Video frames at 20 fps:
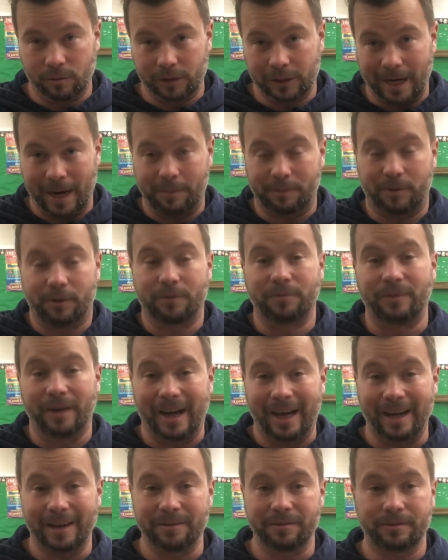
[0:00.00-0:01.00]
chapter
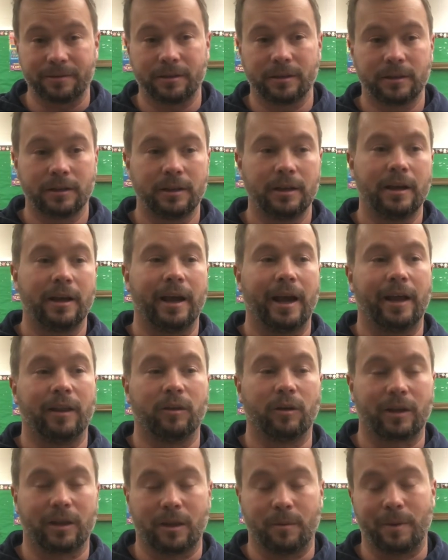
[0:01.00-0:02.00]
5 and
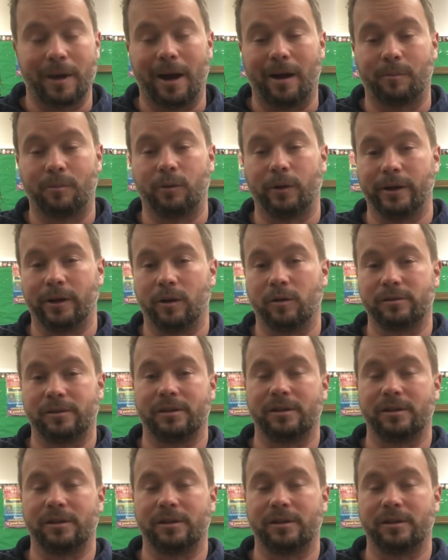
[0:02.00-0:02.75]
look at the PowerPoint notes.